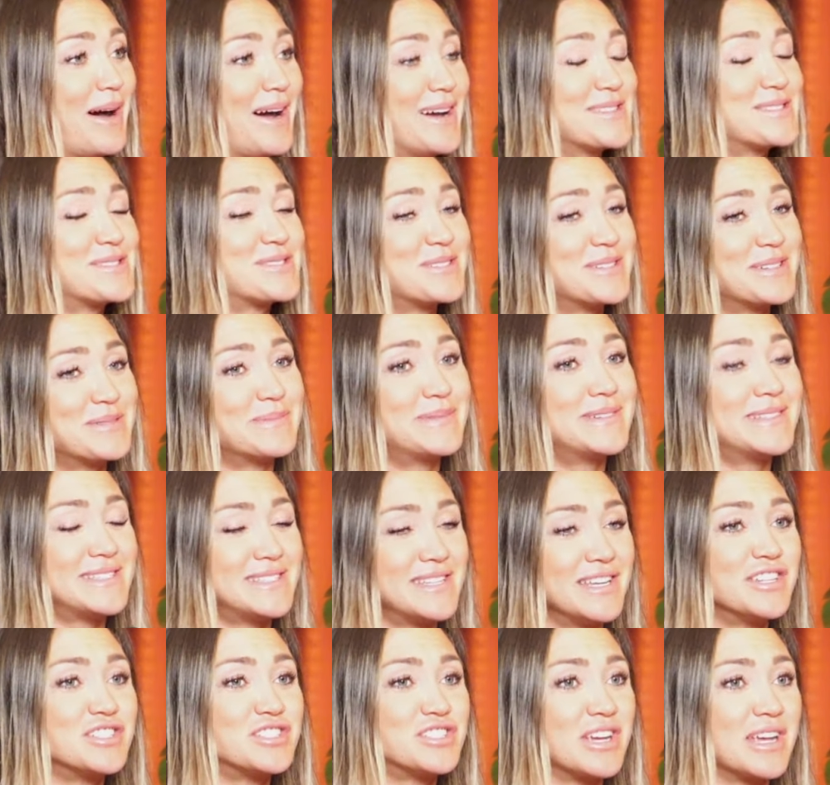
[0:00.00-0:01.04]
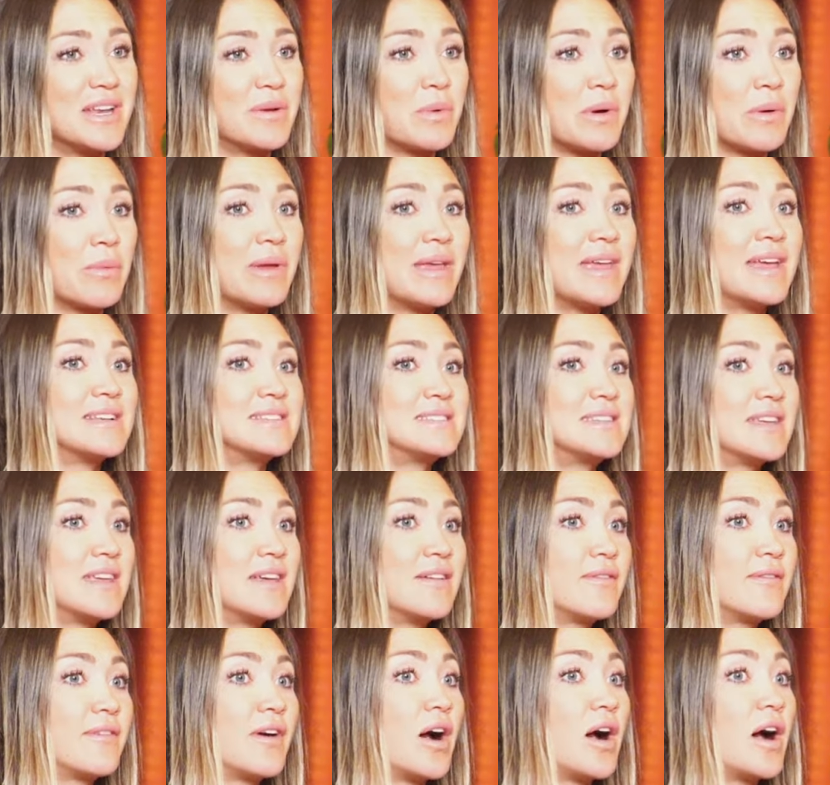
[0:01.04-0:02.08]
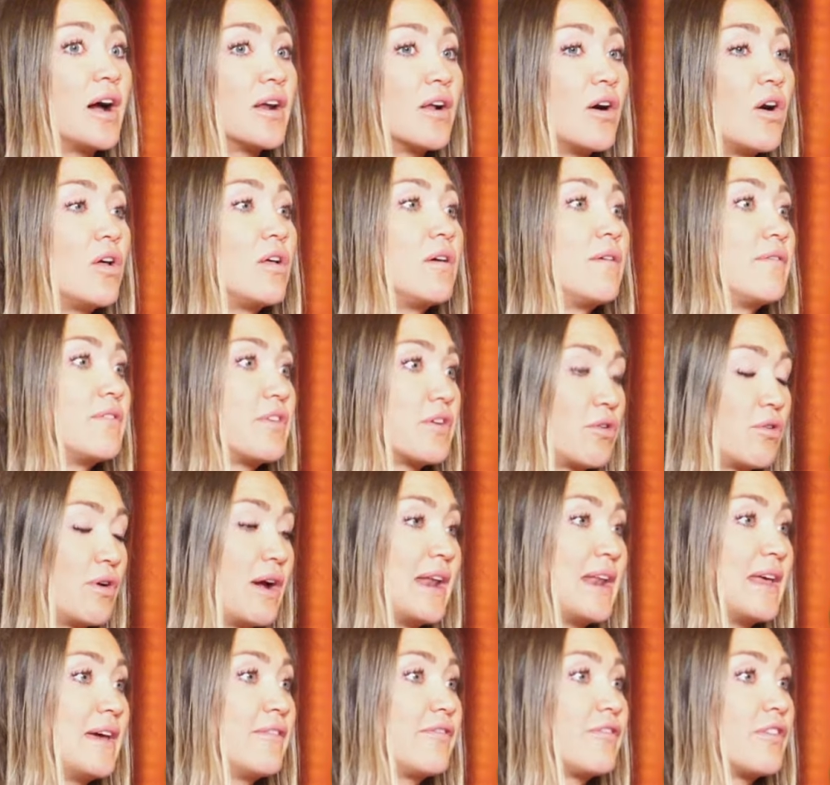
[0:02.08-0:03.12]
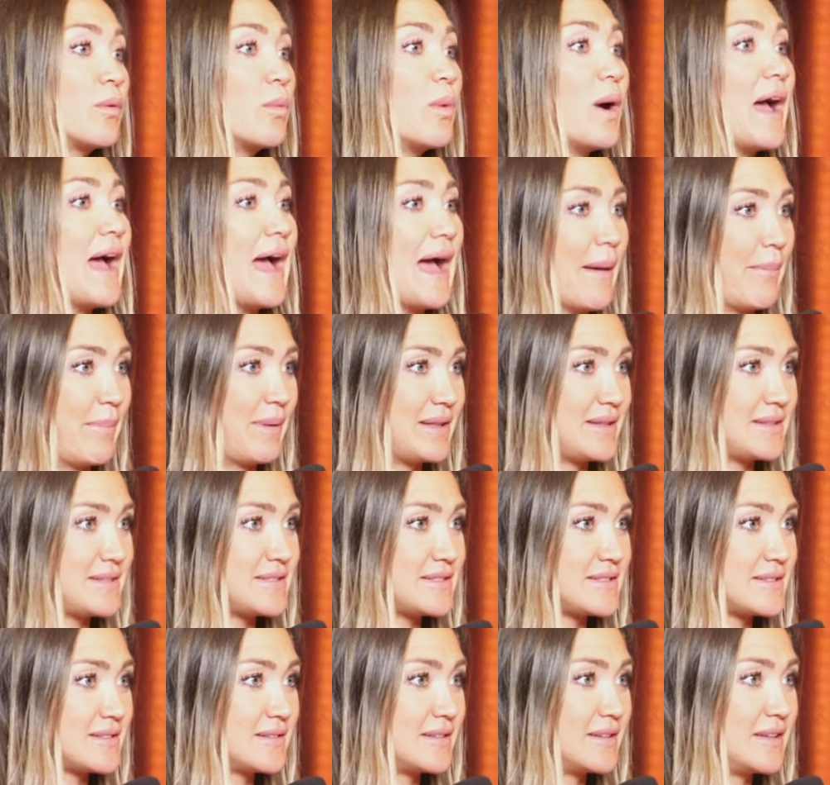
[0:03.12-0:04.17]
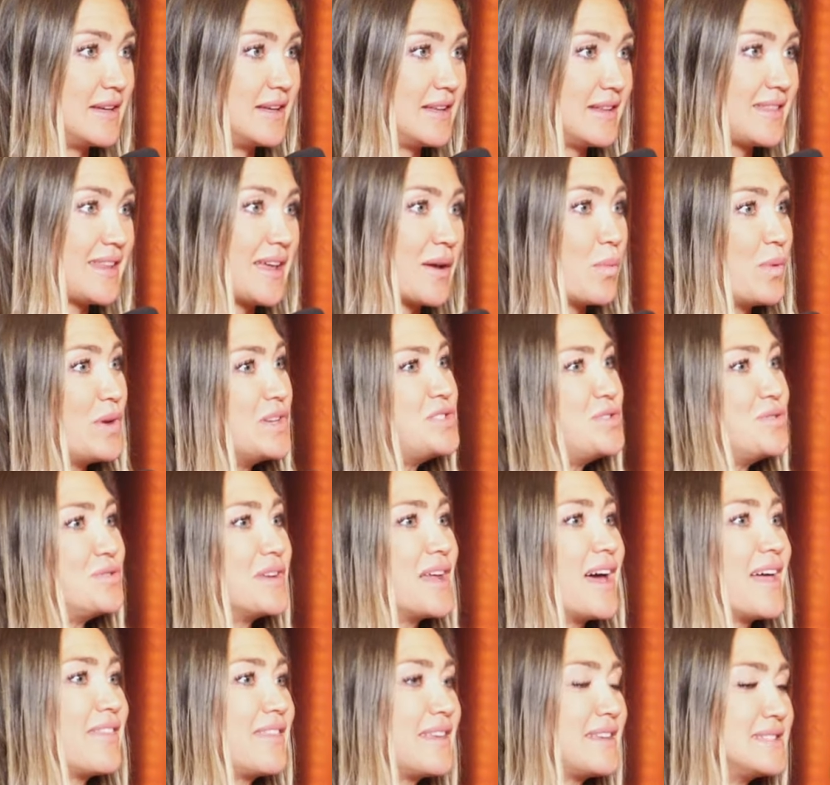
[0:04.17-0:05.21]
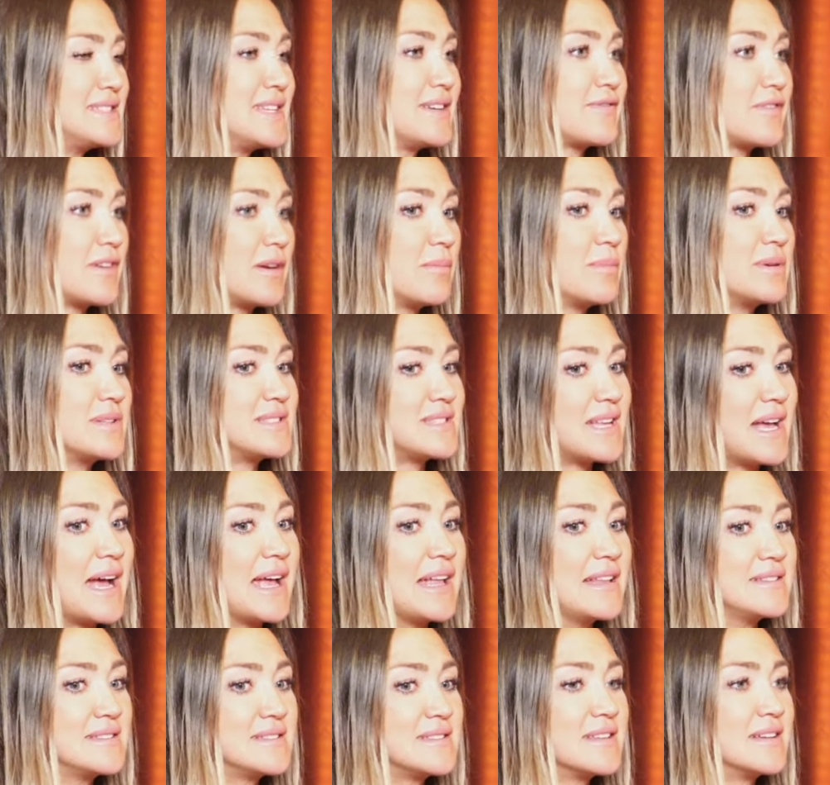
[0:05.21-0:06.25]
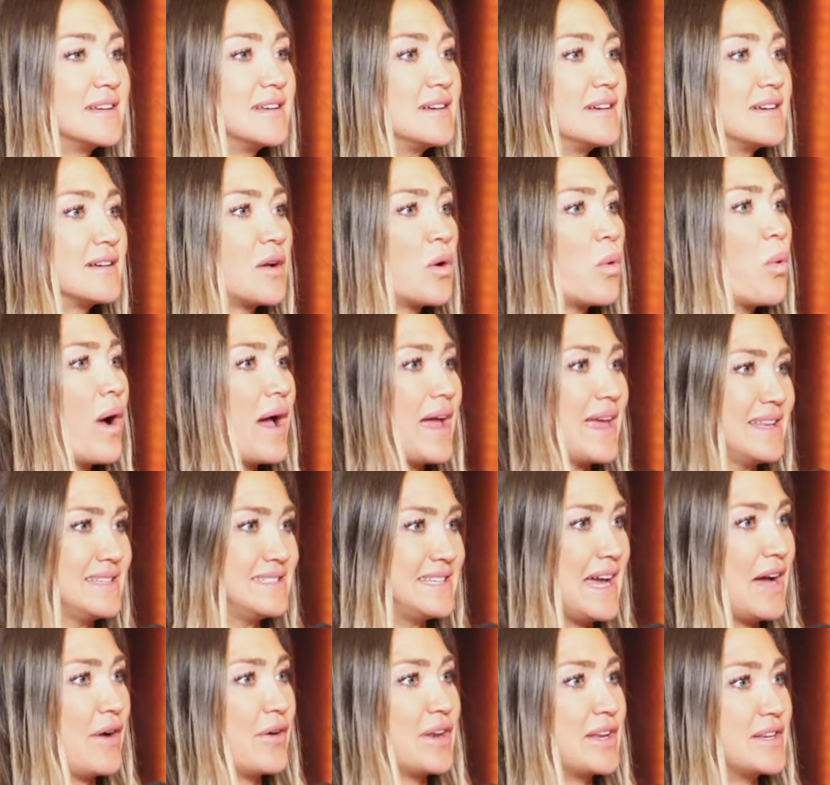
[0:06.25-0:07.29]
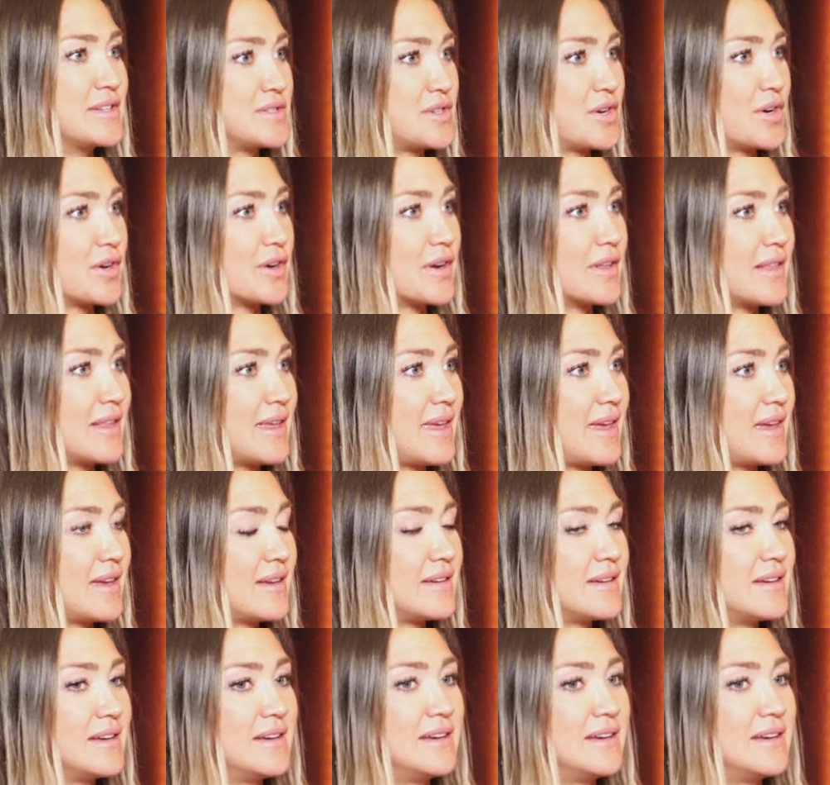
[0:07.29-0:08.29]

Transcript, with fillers: posture and position where we get to give God all of the credit for what happens like we do nothing different besides quiet down internally